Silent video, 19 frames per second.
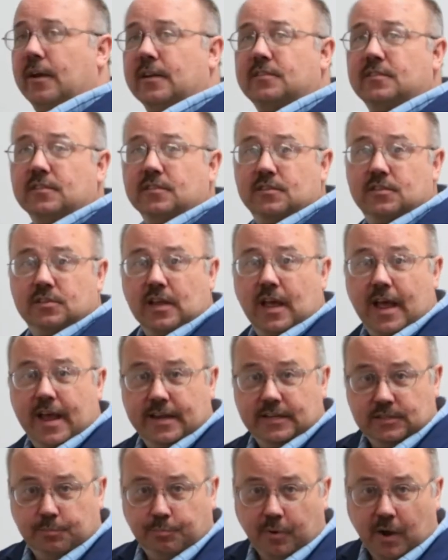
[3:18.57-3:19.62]
isn't
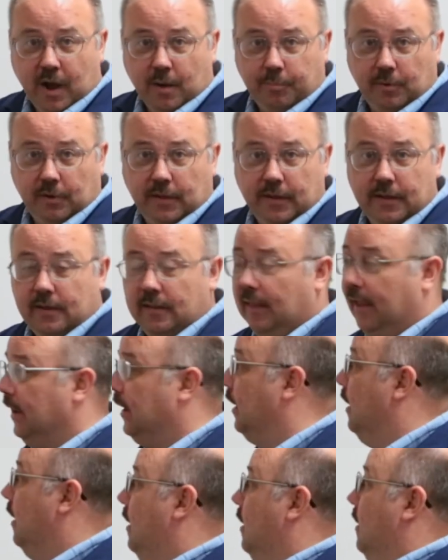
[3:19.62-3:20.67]
sized properly,
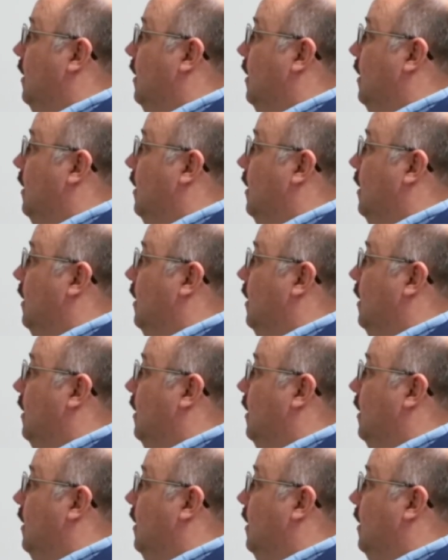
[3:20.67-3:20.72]
like